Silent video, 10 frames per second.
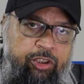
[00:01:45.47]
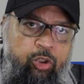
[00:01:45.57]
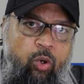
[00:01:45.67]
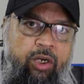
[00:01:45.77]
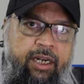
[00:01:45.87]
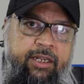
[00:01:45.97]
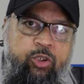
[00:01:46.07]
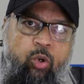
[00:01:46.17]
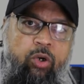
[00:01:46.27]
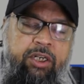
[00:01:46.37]
which
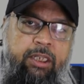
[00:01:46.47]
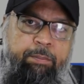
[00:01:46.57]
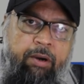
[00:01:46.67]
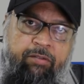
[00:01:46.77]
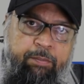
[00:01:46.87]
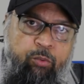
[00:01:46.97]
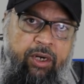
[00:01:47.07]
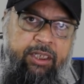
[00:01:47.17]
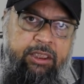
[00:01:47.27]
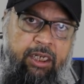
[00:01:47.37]
contains only the
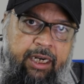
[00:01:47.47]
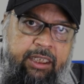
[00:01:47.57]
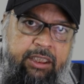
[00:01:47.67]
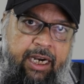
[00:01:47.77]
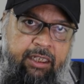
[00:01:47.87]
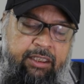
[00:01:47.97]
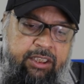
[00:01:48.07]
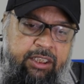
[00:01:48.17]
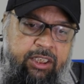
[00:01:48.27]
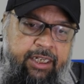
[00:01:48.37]
PowerPoint slides at this